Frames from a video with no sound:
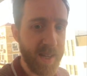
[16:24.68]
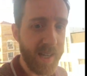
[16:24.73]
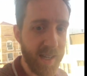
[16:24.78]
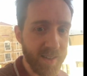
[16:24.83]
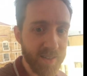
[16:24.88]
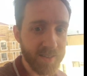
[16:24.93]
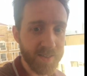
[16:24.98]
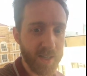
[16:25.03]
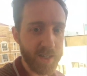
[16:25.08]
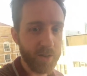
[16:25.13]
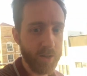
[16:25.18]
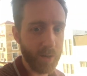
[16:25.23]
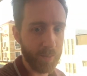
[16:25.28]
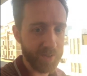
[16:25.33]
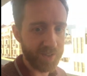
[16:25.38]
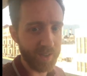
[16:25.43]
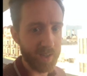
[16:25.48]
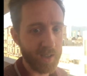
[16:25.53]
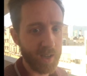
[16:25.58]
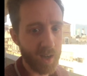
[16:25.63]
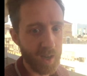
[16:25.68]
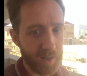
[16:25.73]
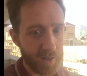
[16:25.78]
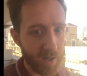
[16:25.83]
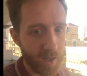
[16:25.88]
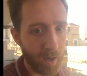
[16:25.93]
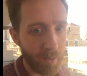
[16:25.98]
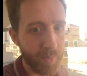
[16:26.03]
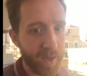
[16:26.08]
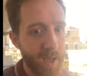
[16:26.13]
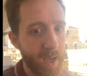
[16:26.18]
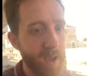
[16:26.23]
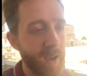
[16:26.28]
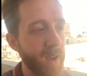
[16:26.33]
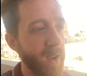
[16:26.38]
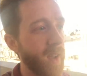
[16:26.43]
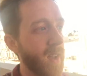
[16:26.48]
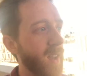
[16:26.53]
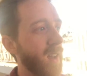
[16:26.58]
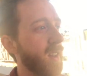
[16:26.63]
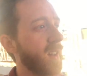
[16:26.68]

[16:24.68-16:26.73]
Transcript: means, then you obviously can't come here.